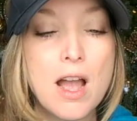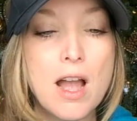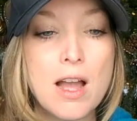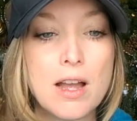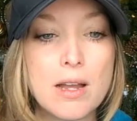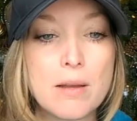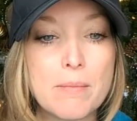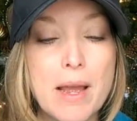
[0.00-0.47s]

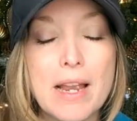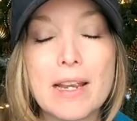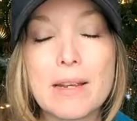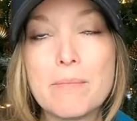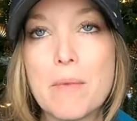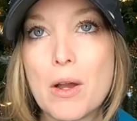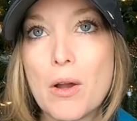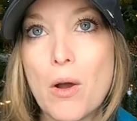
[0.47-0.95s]

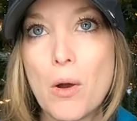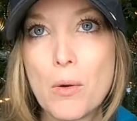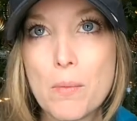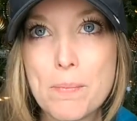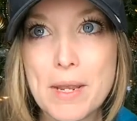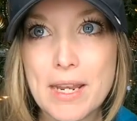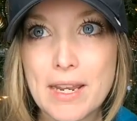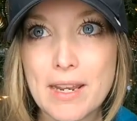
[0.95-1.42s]
I'm
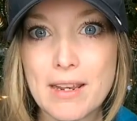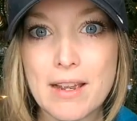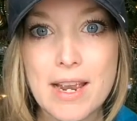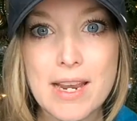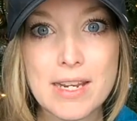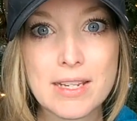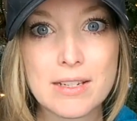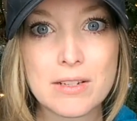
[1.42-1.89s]
hoping
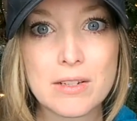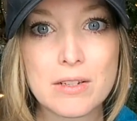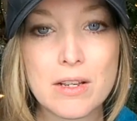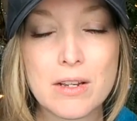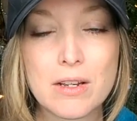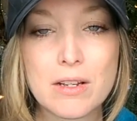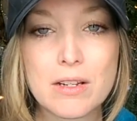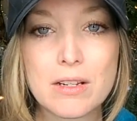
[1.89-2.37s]
I
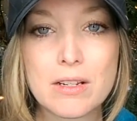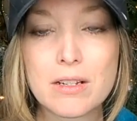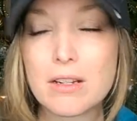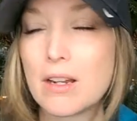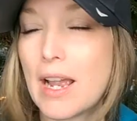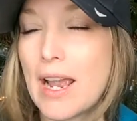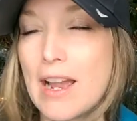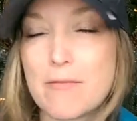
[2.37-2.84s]
can
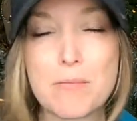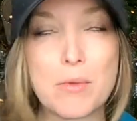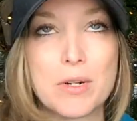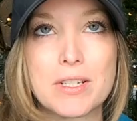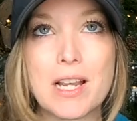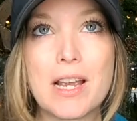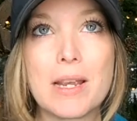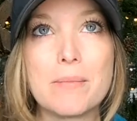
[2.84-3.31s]
have
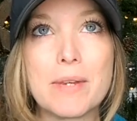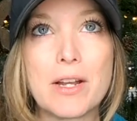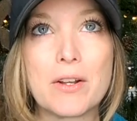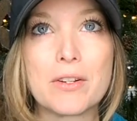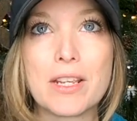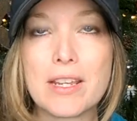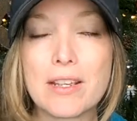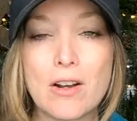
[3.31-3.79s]
more time now
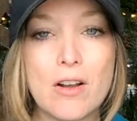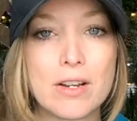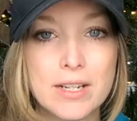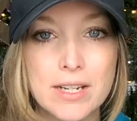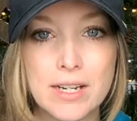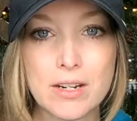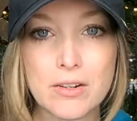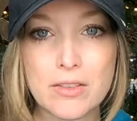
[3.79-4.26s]
to get on
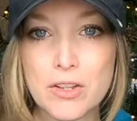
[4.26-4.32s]
here.